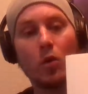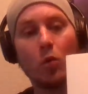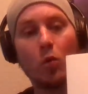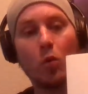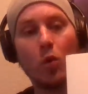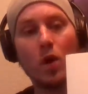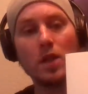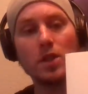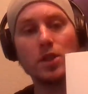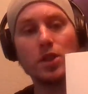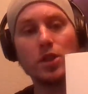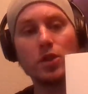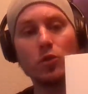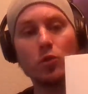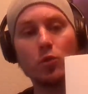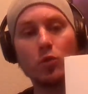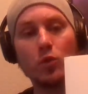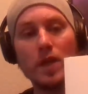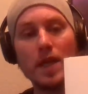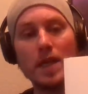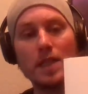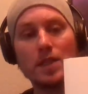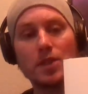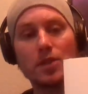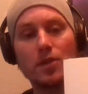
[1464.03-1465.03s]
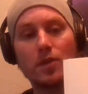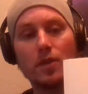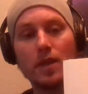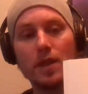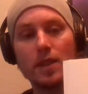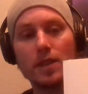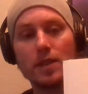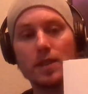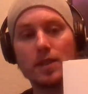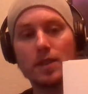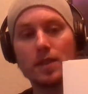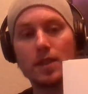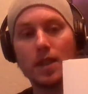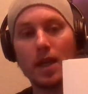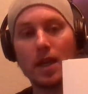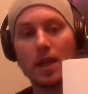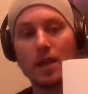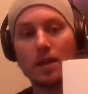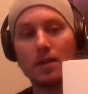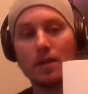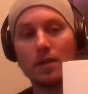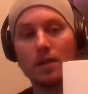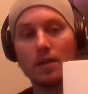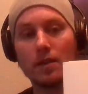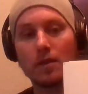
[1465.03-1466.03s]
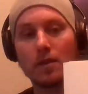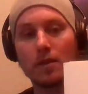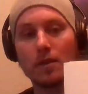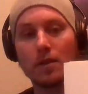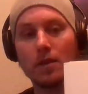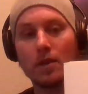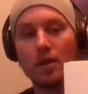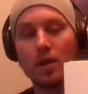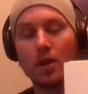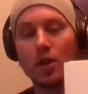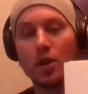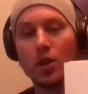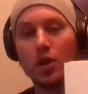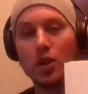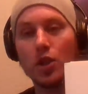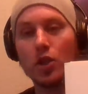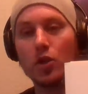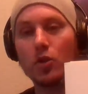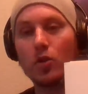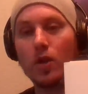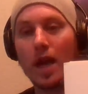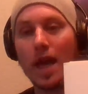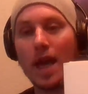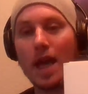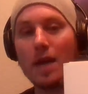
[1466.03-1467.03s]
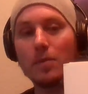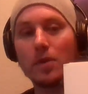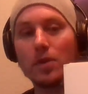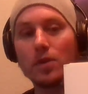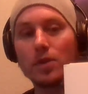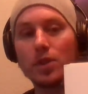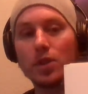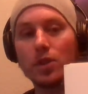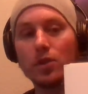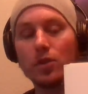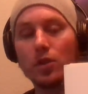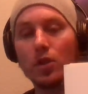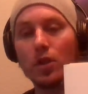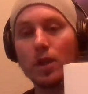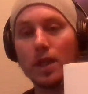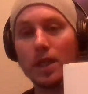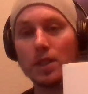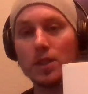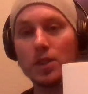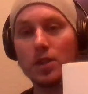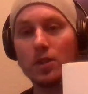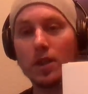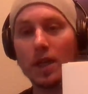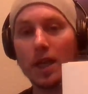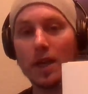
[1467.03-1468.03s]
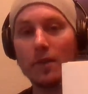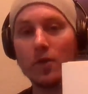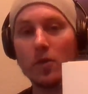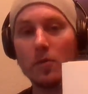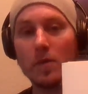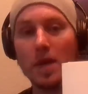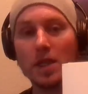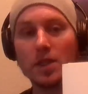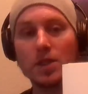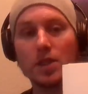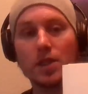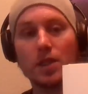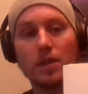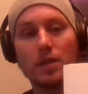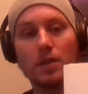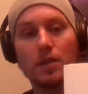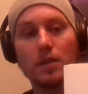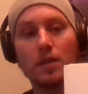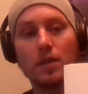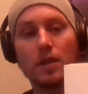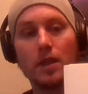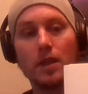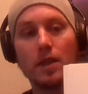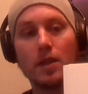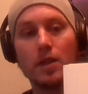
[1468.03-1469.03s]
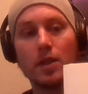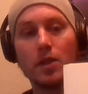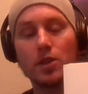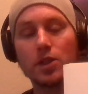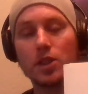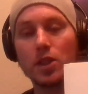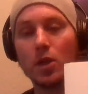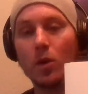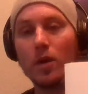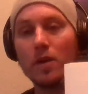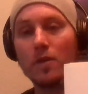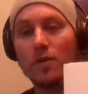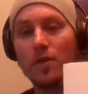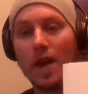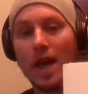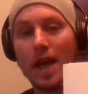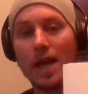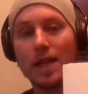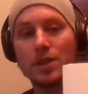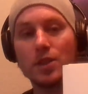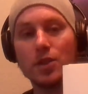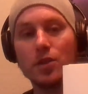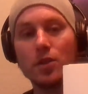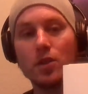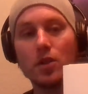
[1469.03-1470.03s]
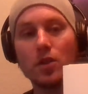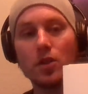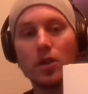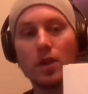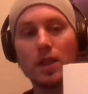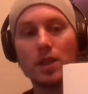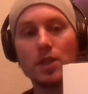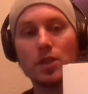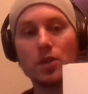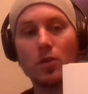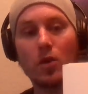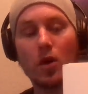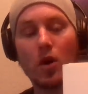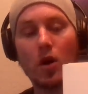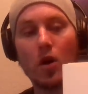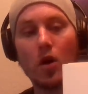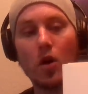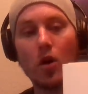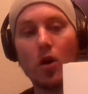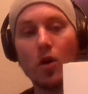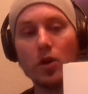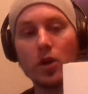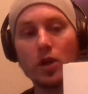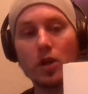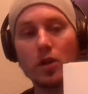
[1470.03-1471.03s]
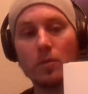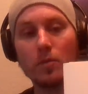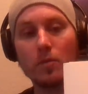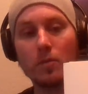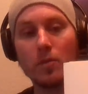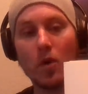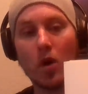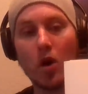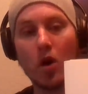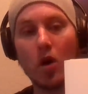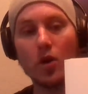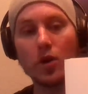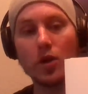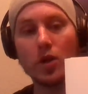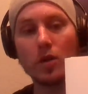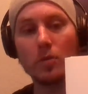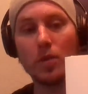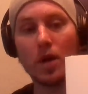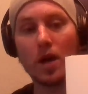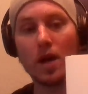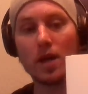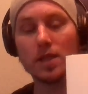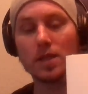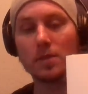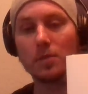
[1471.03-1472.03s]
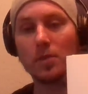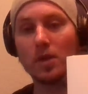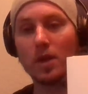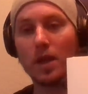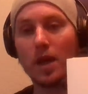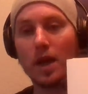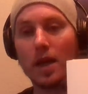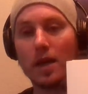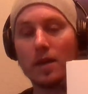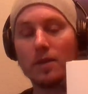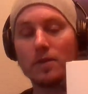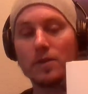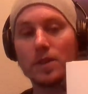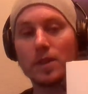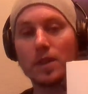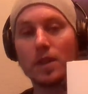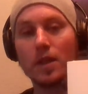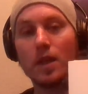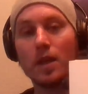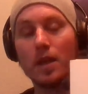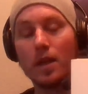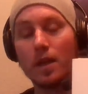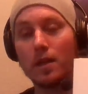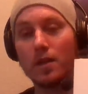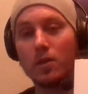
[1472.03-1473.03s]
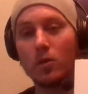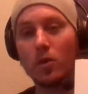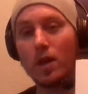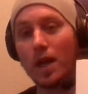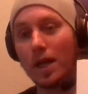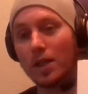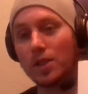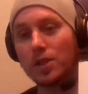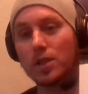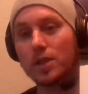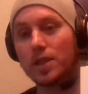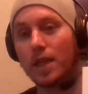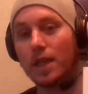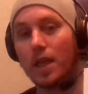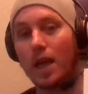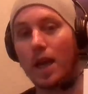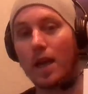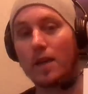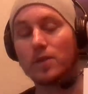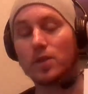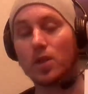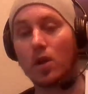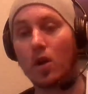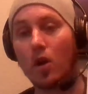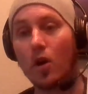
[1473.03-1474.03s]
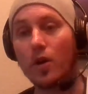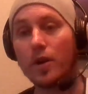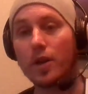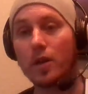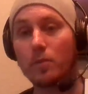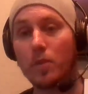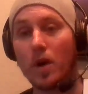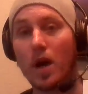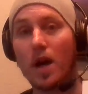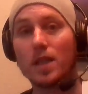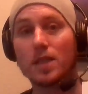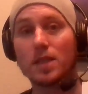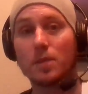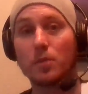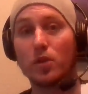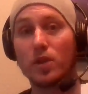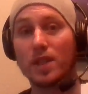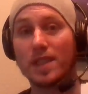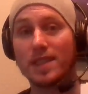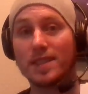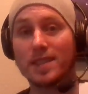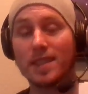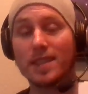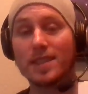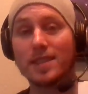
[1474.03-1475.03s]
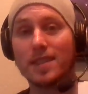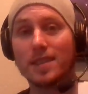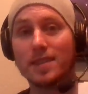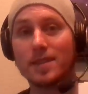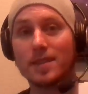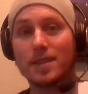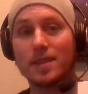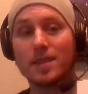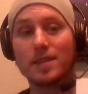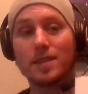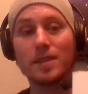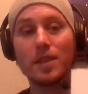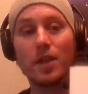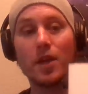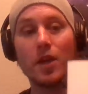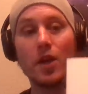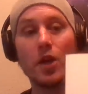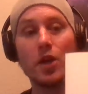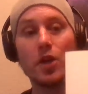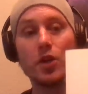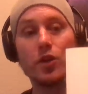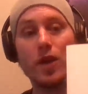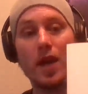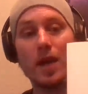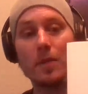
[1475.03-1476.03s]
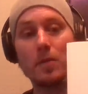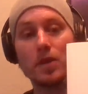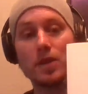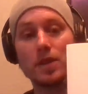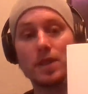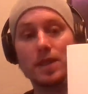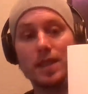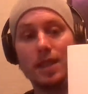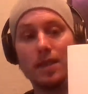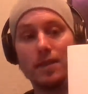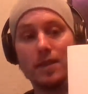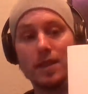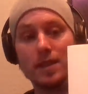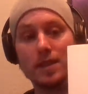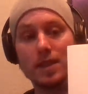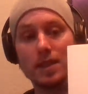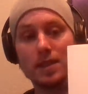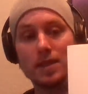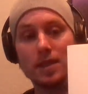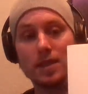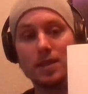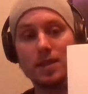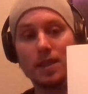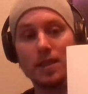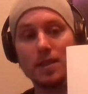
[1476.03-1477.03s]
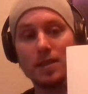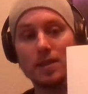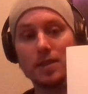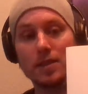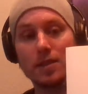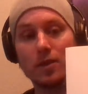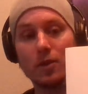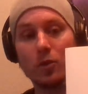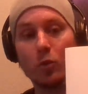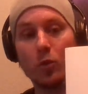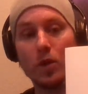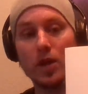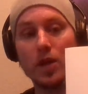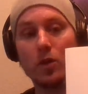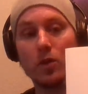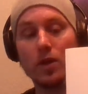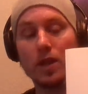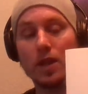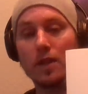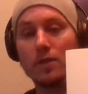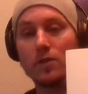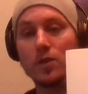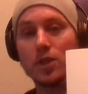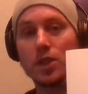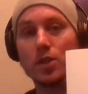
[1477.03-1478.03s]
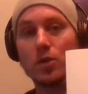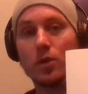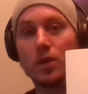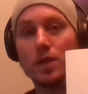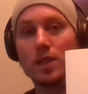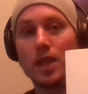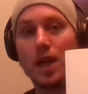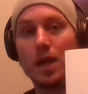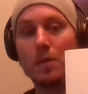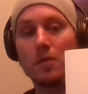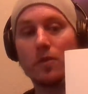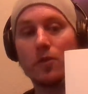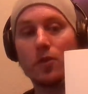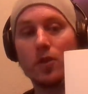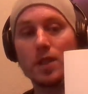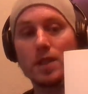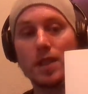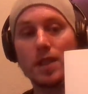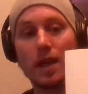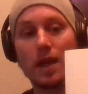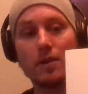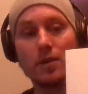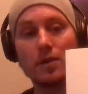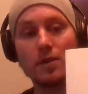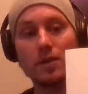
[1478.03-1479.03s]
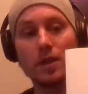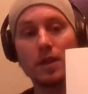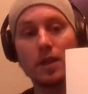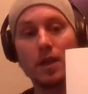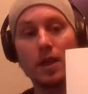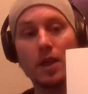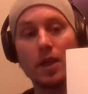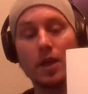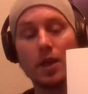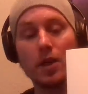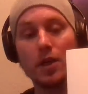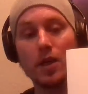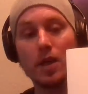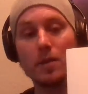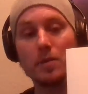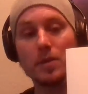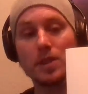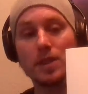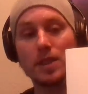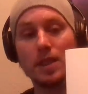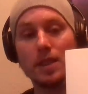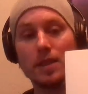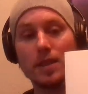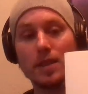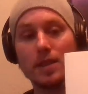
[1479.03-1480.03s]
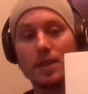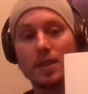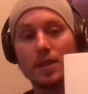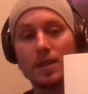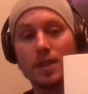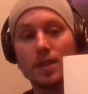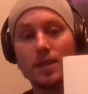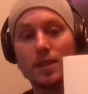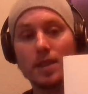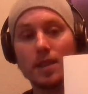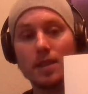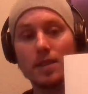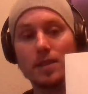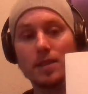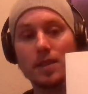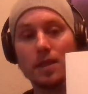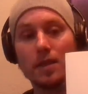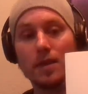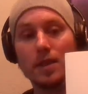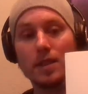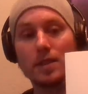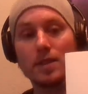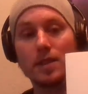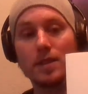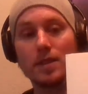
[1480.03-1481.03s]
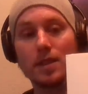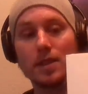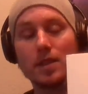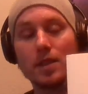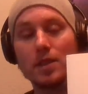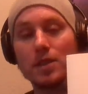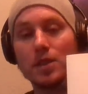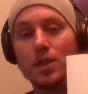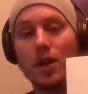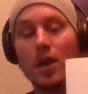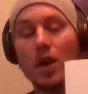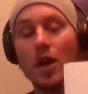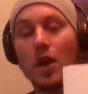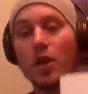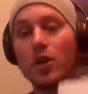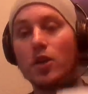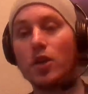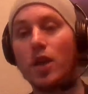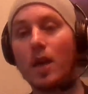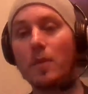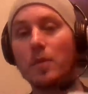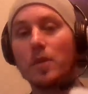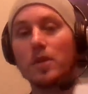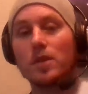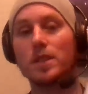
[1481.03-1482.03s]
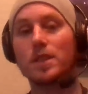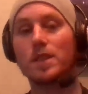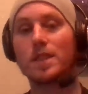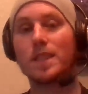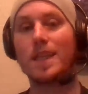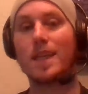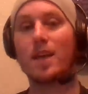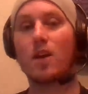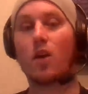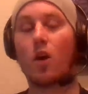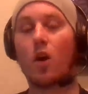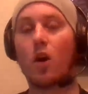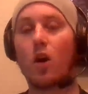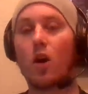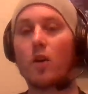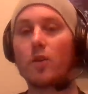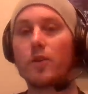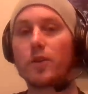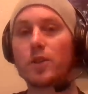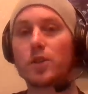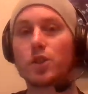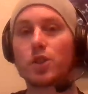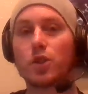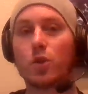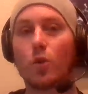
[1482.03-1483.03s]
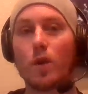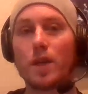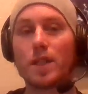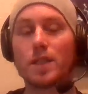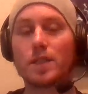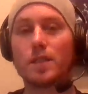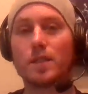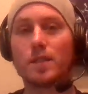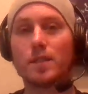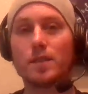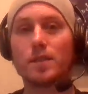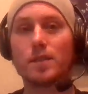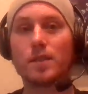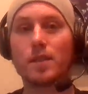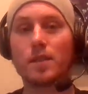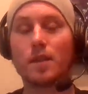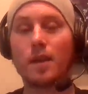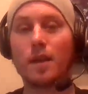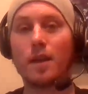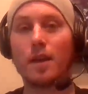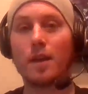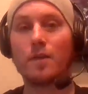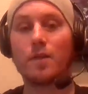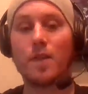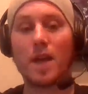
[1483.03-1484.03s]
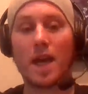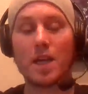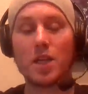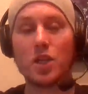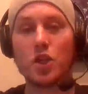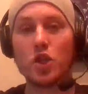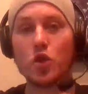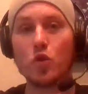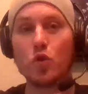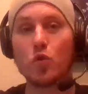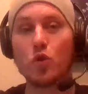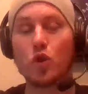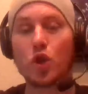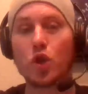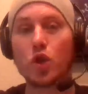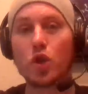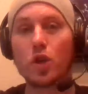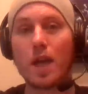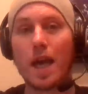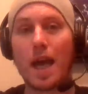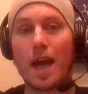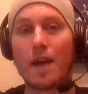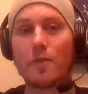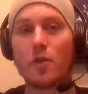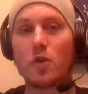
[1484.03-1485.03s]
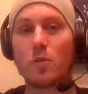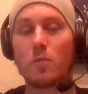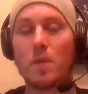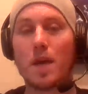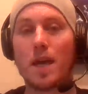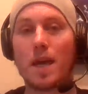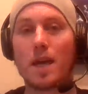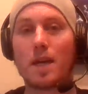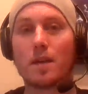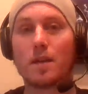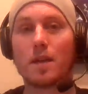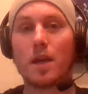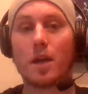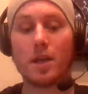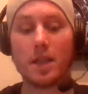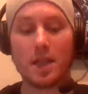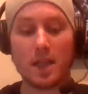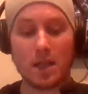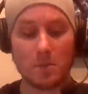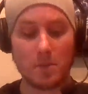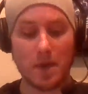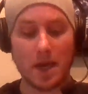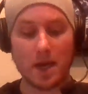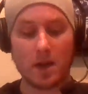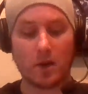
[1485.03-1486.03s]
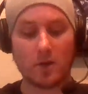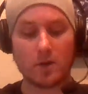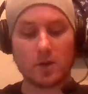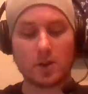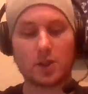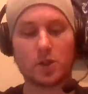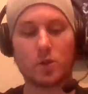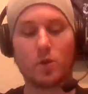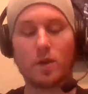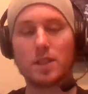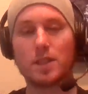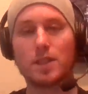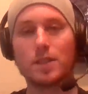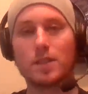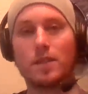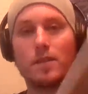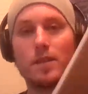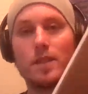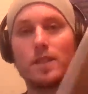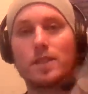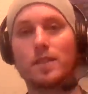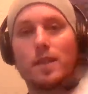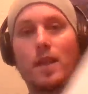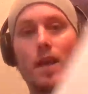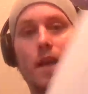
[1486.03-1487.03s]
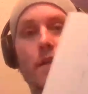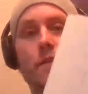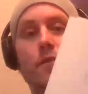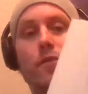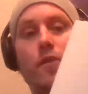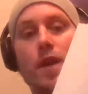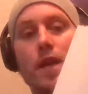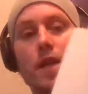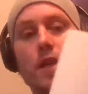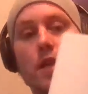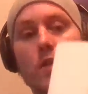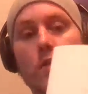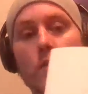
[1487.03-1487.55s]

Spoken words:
Once you reach this state, you're able to look into the information. You're so advanced, you can look into all your possible lives. Well, I shouldn't say lives, all your possible existences. You're able to see this existence where you only lived a short time before you cycled. You're able to see this existence, this existence. You're able to see all the choices that you could ever make. Now, you didn't make all those choices in this life, right?